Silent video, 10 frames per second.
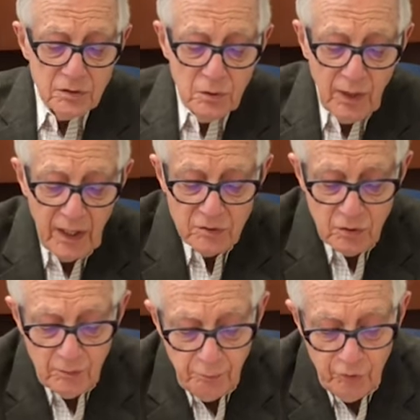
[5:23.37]
also
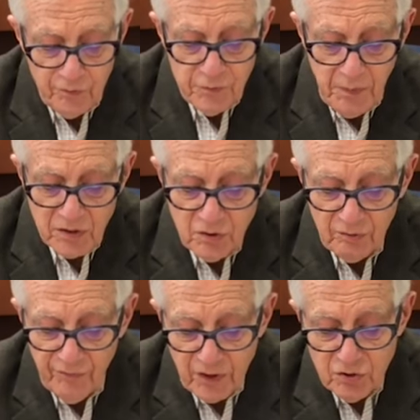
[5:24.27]
canceled approved
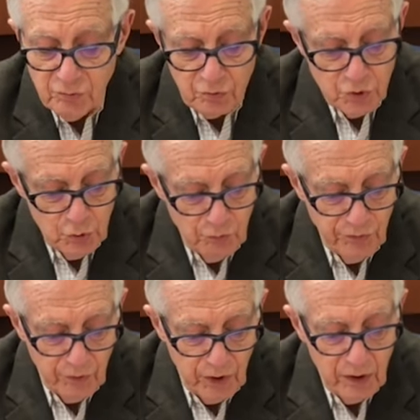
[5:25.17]
special events through June
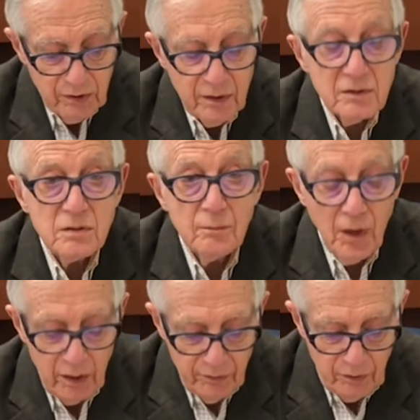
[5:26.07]
30th and some
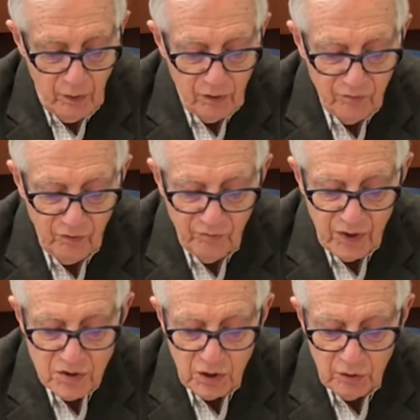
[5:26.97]
other notable
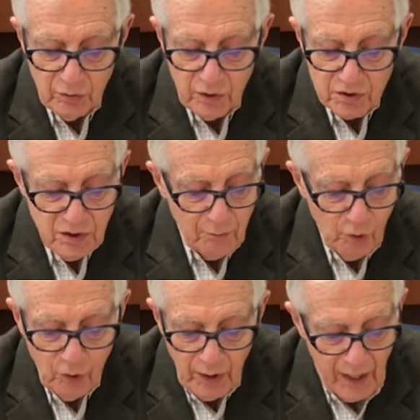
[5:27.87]
events, including
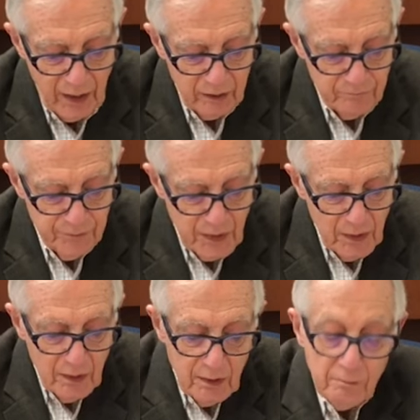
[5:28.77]
Summer on Allen,
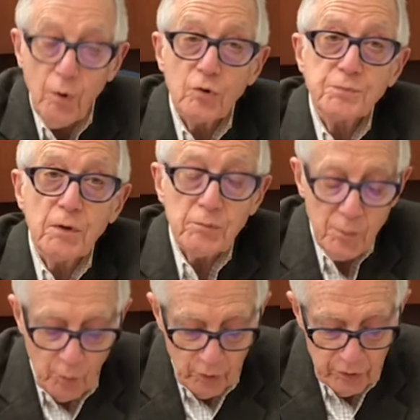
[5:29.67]
Bolesburg
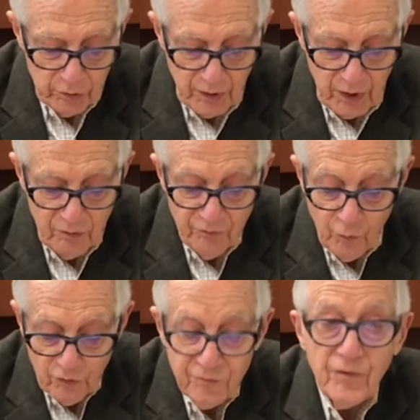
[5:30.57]
Memorial Day,
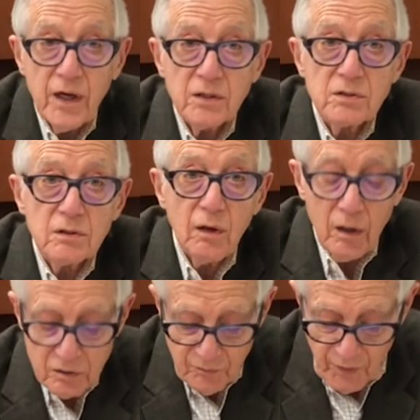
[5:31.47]
Fourth Fest,
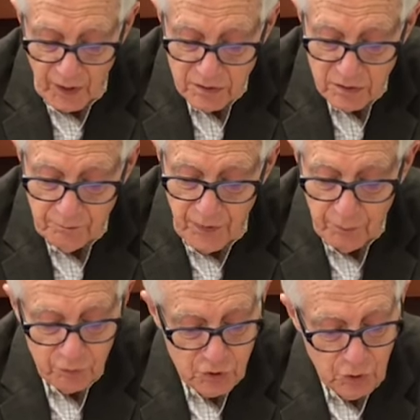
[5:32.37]
Arts Fest,
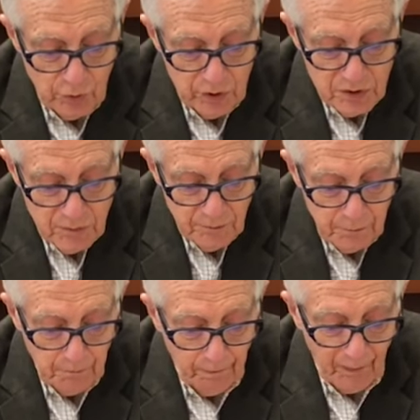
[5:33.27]
People's Choice,
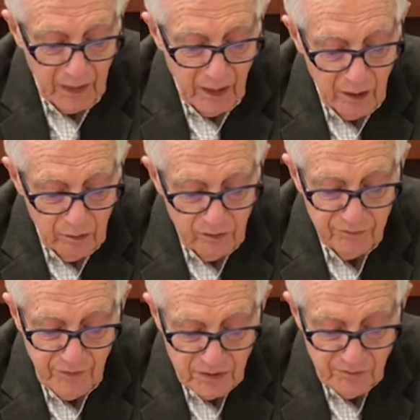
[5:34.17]
and
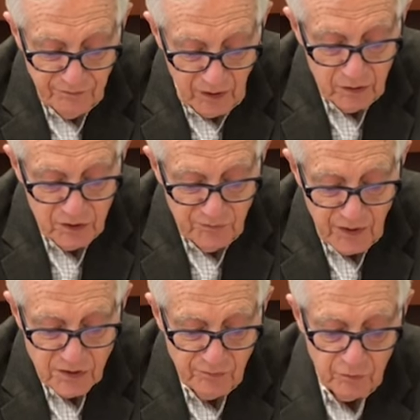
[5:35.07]
Heritage
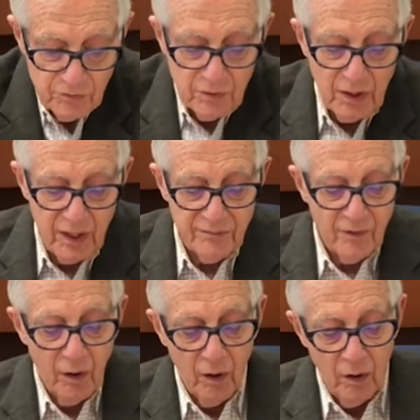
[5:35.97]
Festivals have
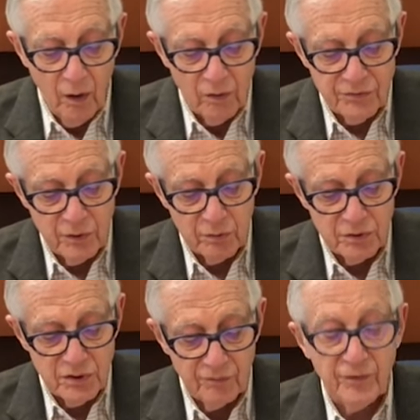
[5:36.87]
also
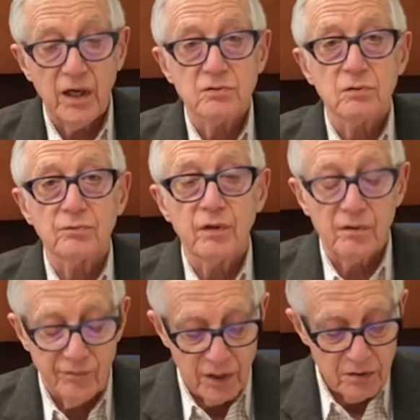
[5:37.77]
self-canceled
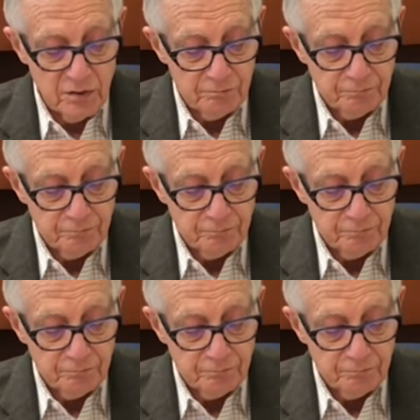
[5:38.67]
their events.